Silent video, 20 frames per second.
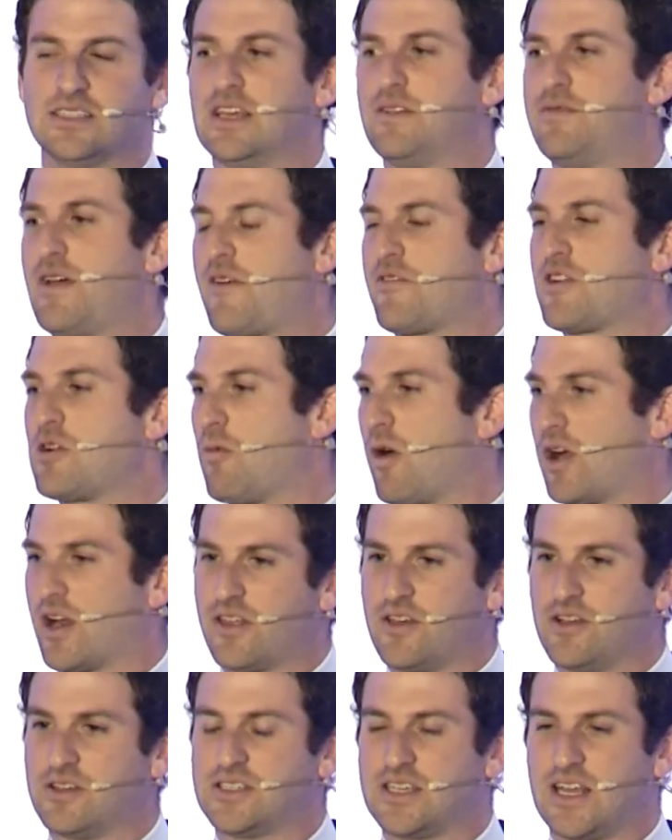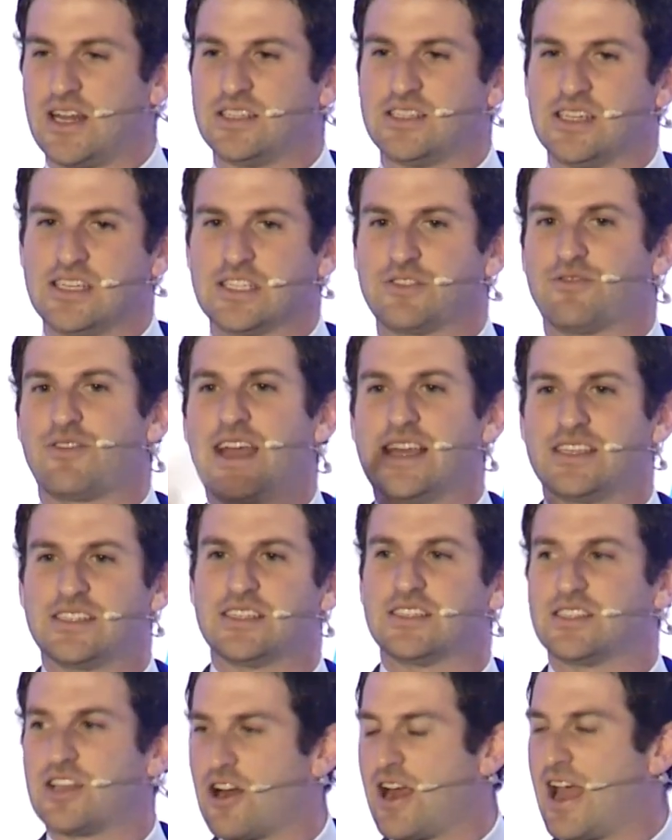If every one of those citizens
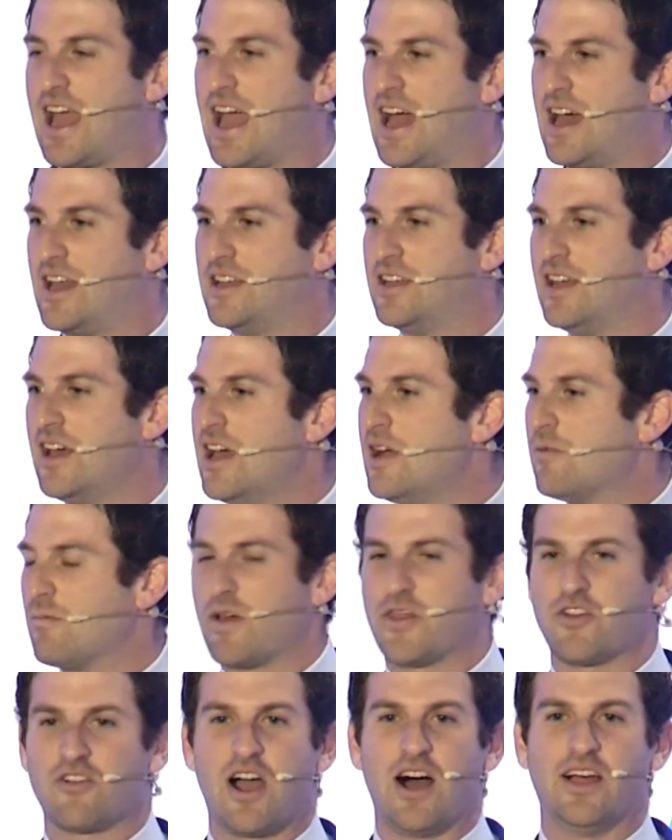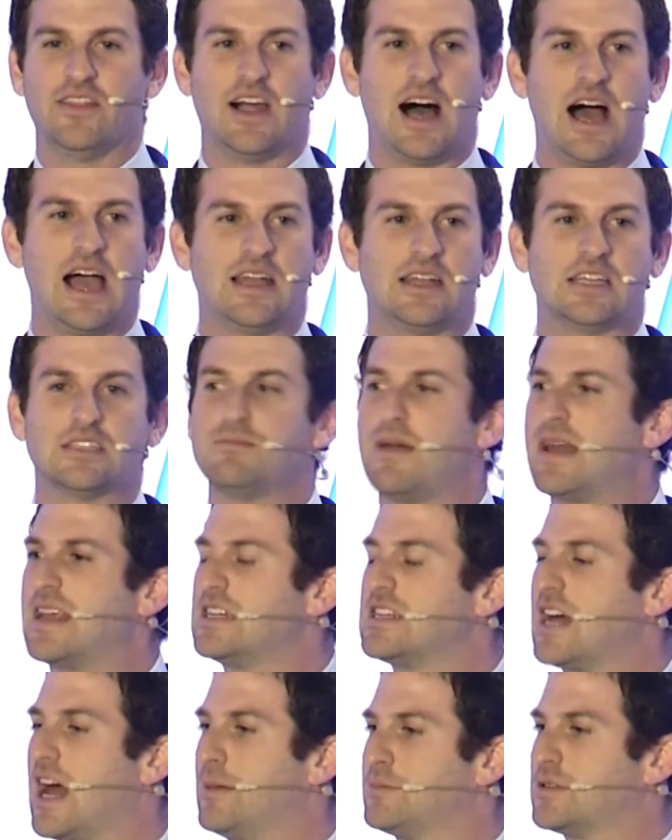raises their hand when they're online as many
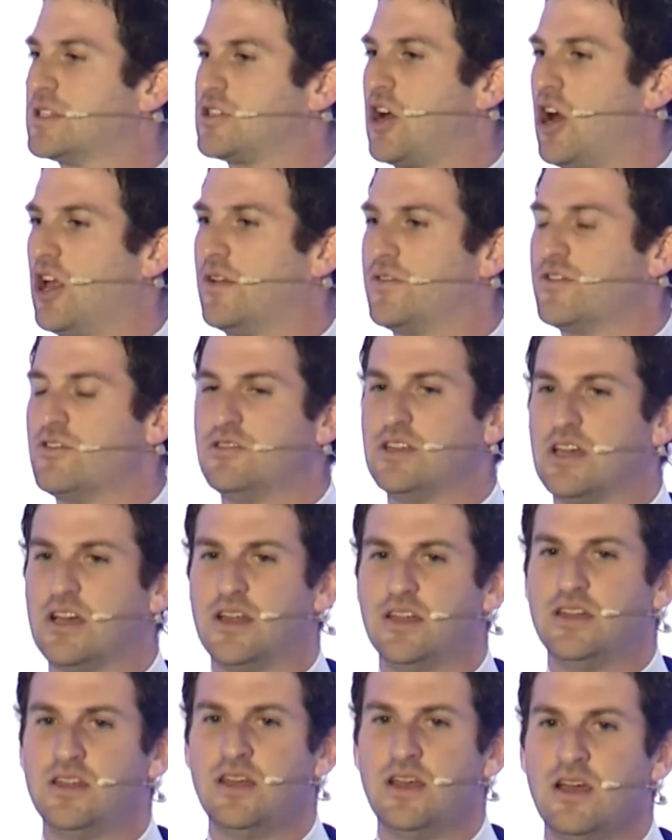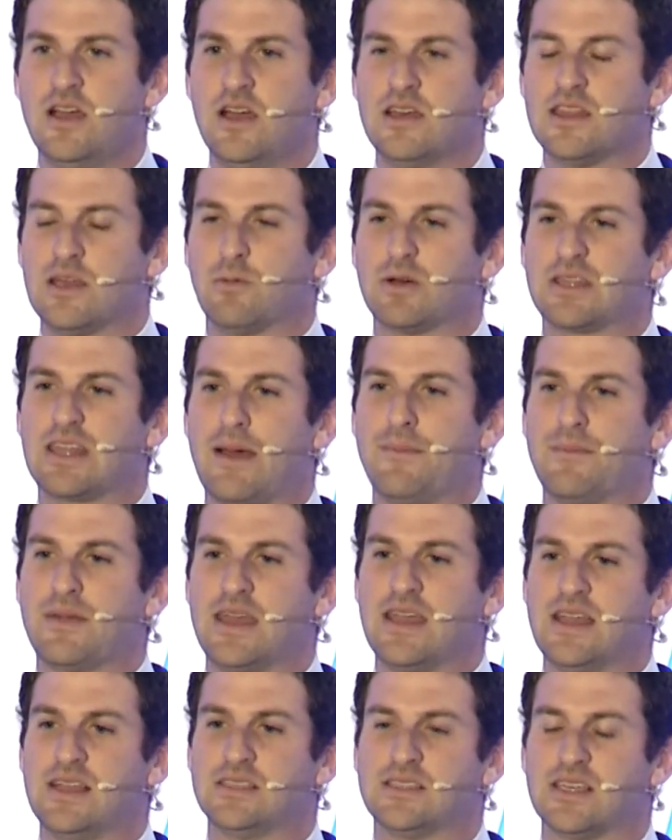times as all of you did, then what that
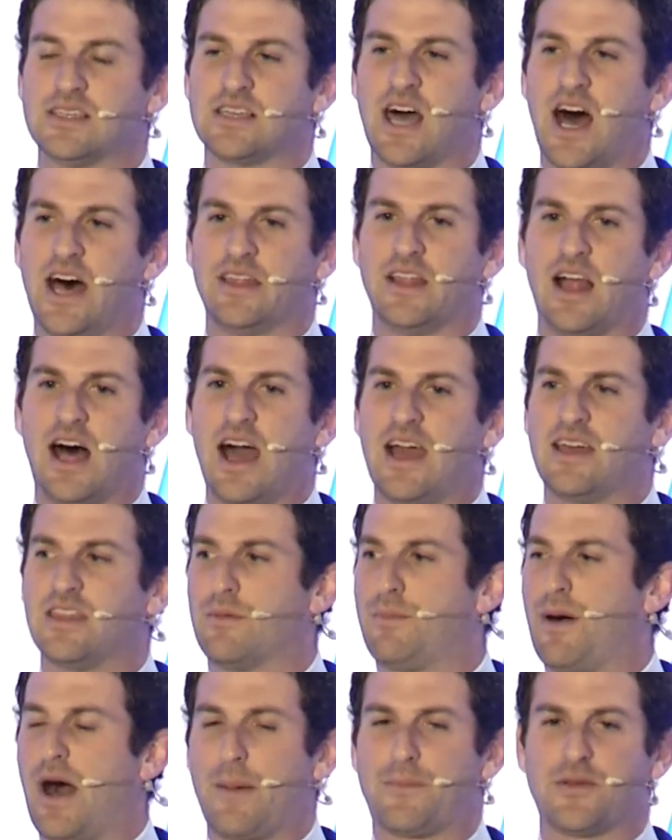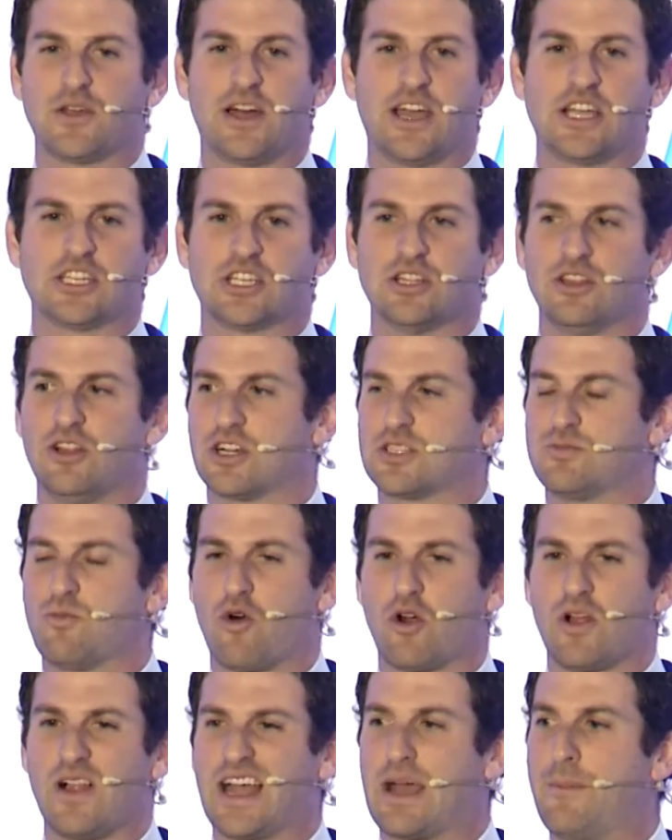means is online the population looks
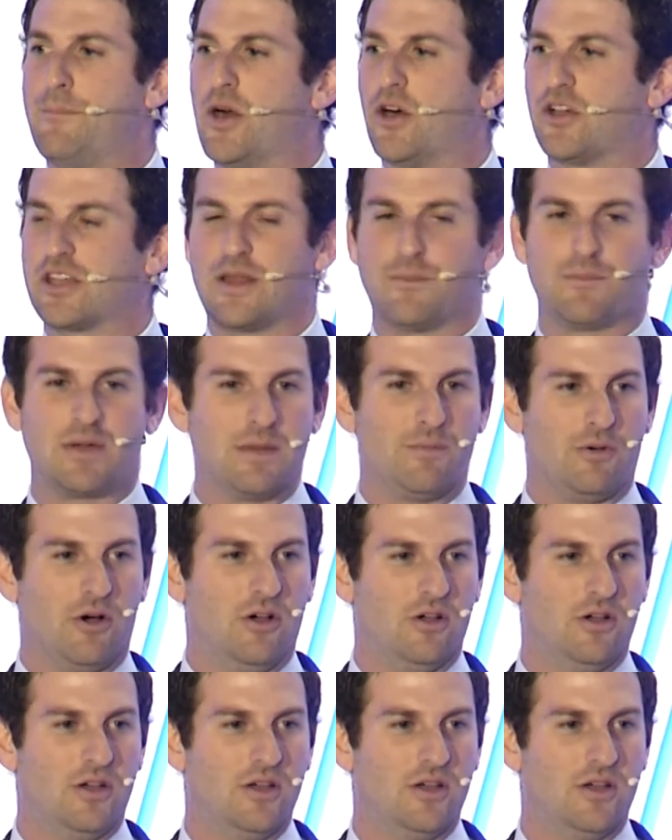more like 1 billion people.